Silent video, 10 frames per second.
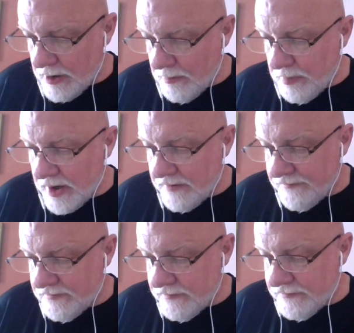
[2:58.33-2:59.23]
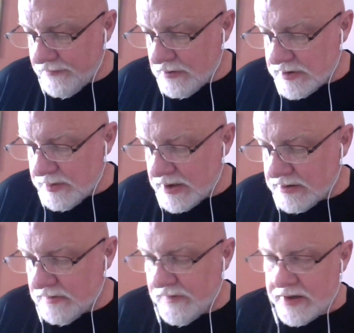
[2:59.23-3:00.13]
But for Spring
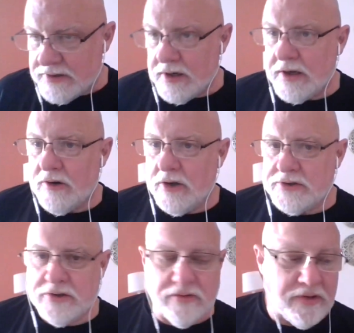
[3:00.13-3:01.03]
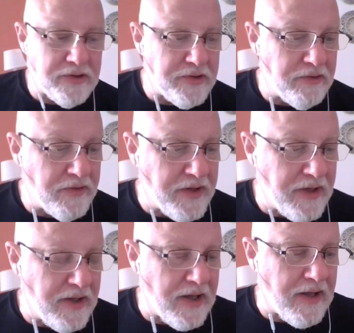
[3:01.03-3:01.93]
into Adventure, I can also do the